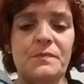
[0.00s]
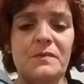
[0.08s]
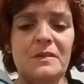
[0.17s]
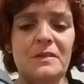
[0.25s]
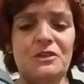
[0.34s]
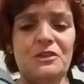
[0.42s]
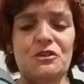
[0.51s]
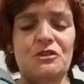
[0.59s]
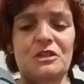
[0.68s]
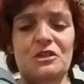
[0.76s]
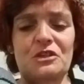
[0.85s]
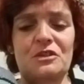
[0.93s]
It's
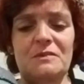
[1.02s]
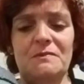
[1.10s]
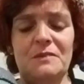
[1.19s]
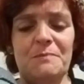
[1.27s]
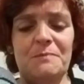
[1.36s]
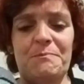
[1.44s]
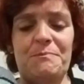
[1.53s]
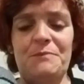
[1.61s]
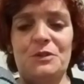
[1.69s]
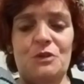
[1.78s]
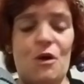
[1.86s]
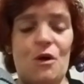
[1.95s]
just,
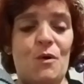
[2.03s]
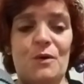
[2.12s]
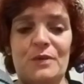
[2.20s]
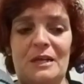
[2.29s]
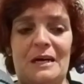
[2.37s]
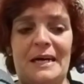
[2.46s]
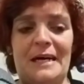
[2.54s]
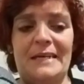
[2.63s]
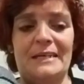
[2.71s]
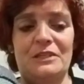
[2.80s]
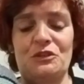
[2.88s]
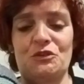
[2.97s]
you go
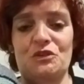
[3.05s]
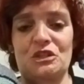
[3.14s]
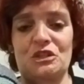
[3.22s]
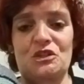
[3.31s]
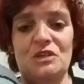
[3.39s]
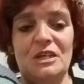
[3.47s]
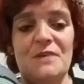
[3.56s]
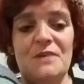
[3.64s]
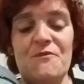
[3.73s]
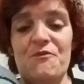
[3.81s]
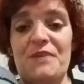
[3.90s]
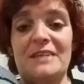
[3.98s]
online and you just
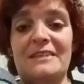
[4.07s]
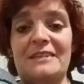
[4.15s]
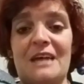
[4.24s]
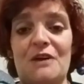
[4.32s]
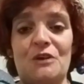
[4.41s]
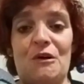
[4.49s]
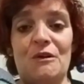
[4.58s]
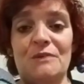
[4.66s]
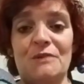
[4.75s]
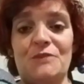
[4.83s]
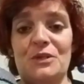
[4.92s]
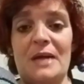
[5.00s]
vent out all
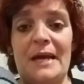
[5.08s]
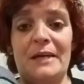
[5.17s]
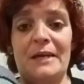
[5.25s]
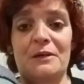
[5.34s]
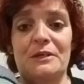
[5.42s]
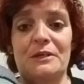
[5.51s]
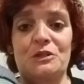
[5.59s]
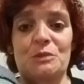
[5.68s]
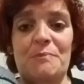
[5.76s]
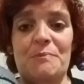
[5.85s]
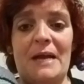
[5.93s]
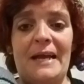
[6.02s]
of your anger and
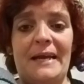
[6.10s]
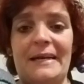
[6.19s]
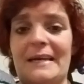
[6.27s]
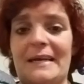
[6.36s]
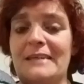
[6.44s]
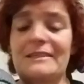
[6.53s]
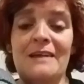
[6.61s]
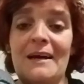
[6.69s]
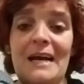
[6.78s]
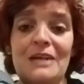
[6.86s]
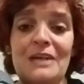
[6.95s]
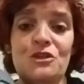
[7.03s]
your pain, and it's
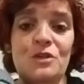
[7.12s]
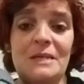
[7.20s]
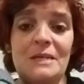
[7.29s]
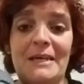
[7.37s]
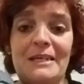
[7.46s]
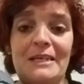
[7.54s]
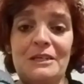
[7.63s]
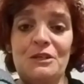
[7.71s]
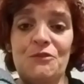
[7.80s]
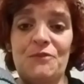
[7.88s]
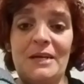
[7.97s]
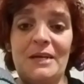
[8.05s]
not actually making
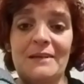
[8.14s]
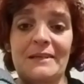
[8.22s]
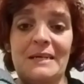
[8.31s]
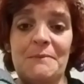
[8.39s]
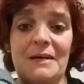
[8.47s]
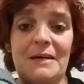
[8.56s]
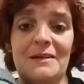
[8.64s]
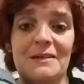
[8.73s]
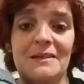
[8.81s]
you feel any better.